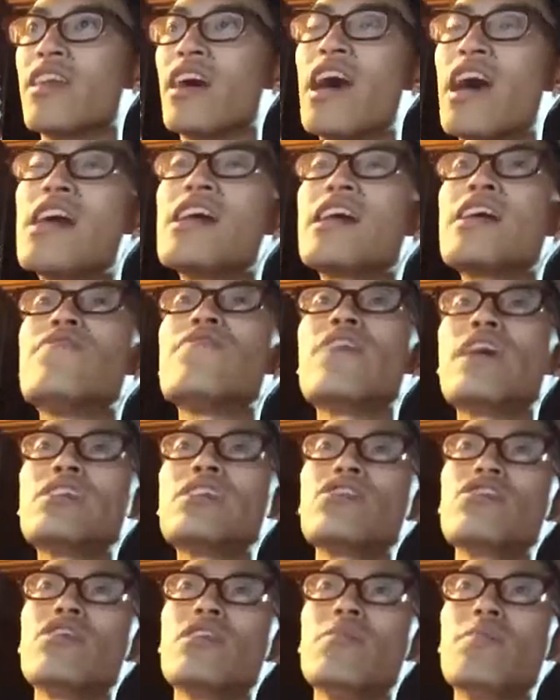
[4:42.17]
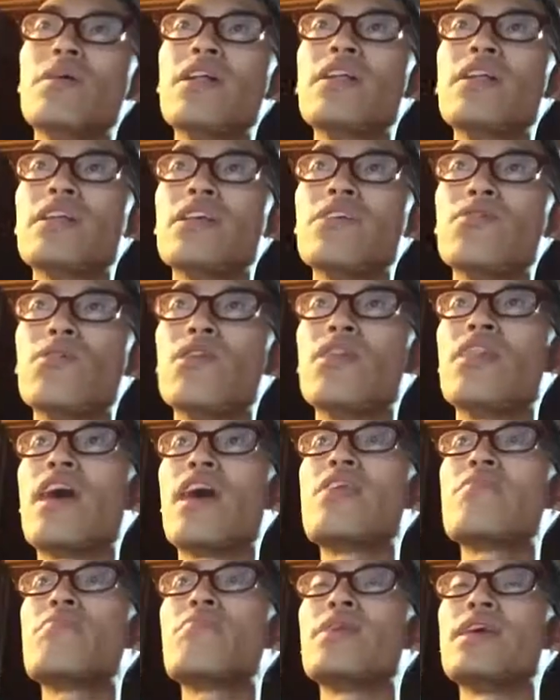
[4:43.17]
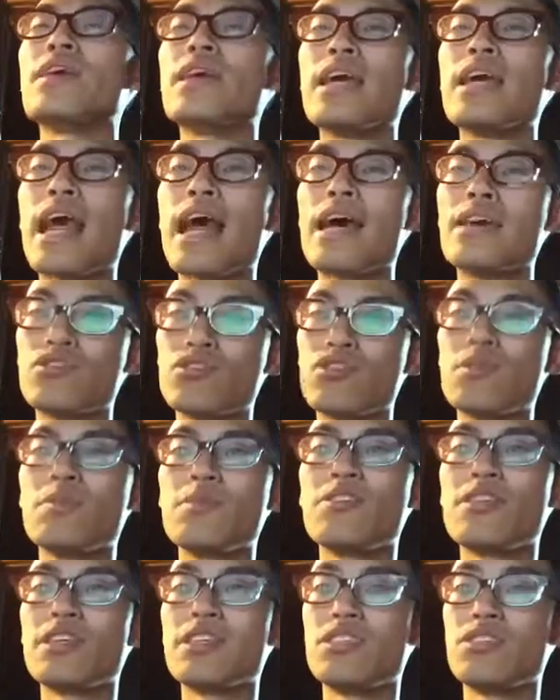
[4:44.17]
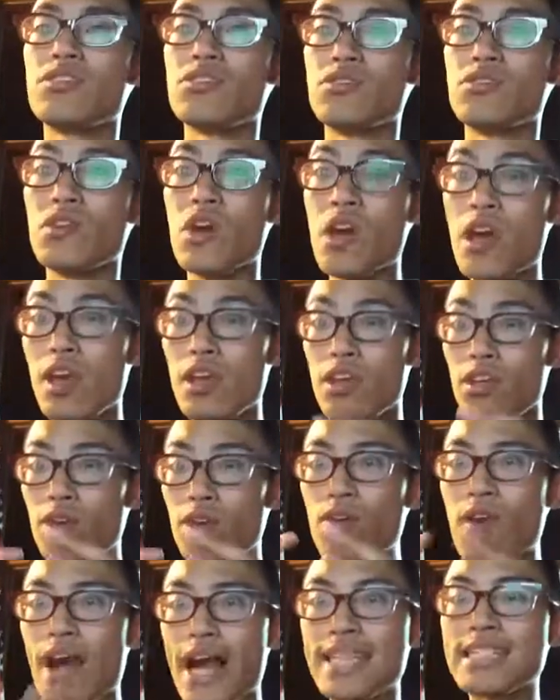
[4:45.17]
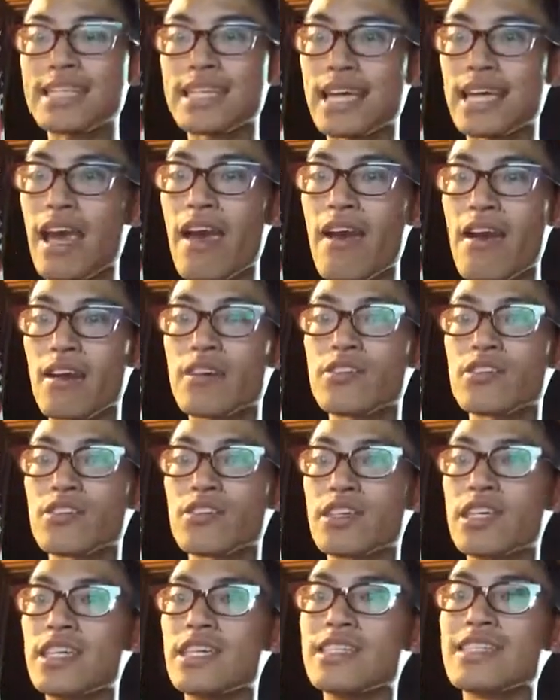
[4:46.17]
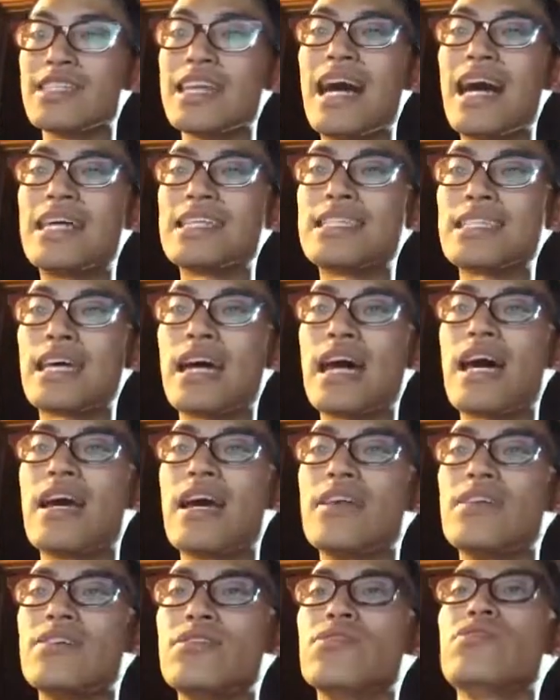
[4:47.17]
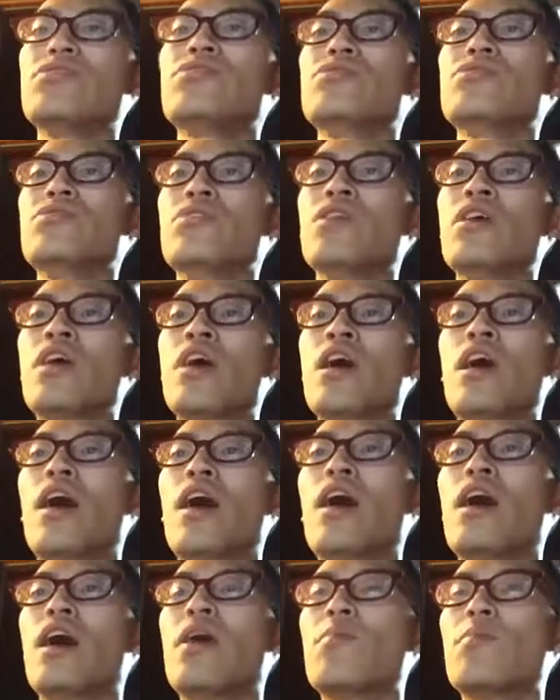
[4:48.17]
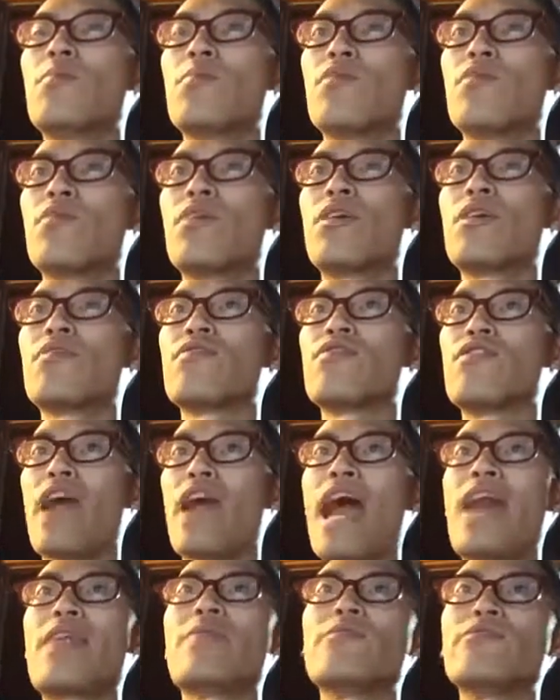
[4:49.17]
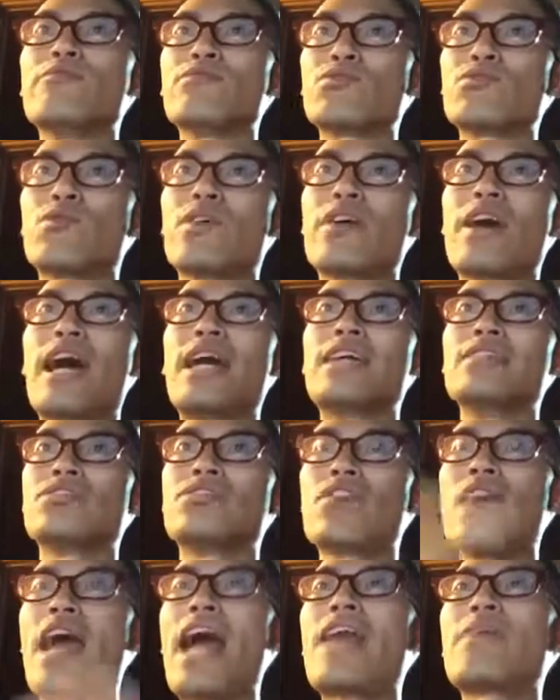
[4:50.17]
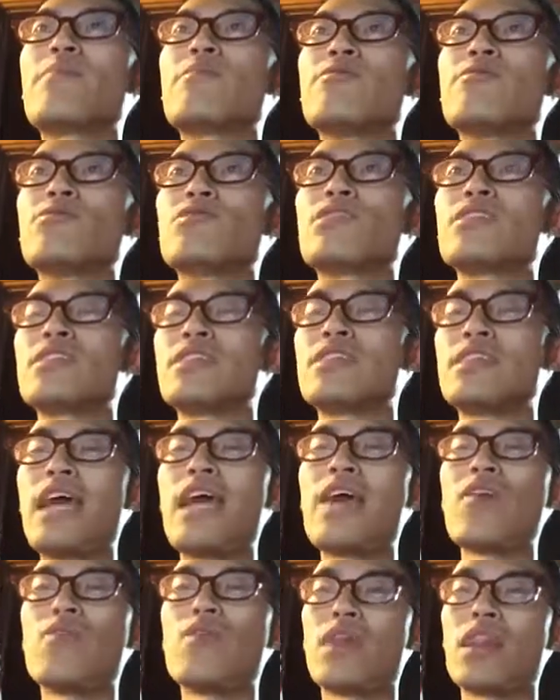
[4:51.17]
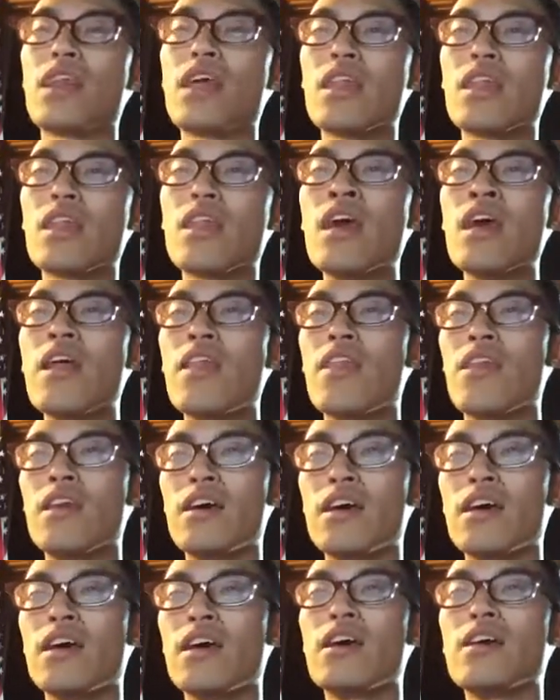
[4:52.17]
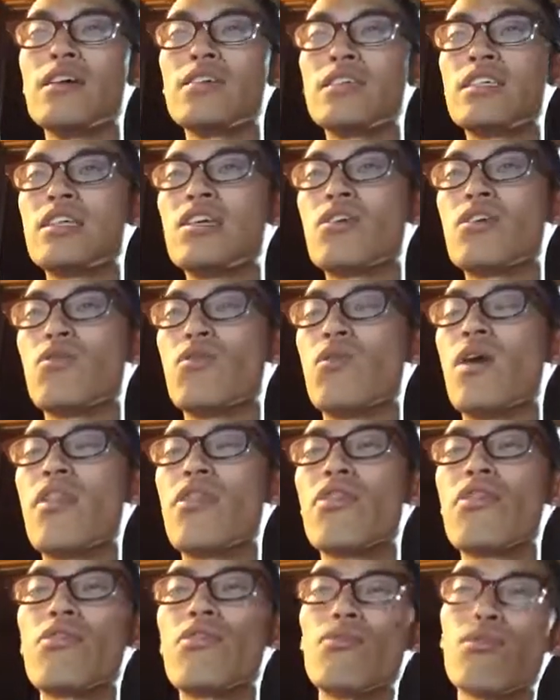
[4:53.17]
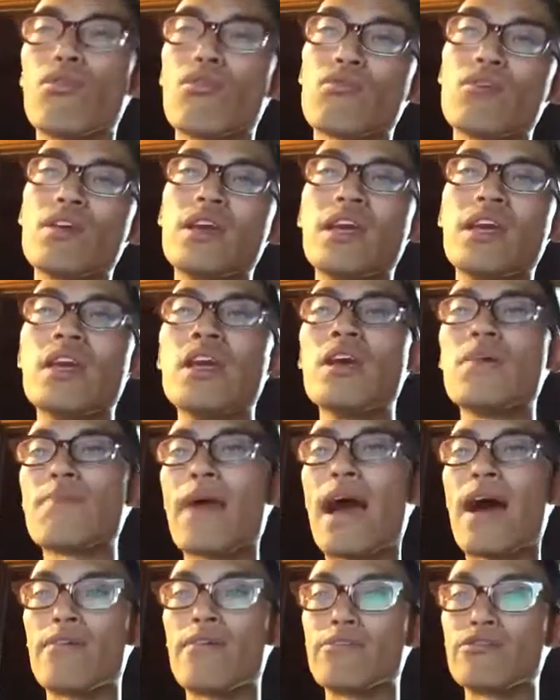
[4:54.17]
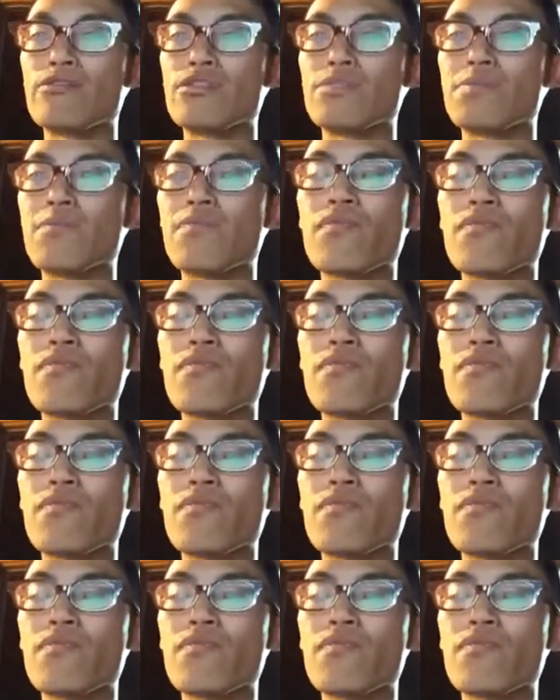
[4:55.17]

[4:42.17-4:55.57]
unconventional ability would then be attributed to you as a character. It is not tied to one of your animals, whereas your animals stay within the tier 1 through 3 powers.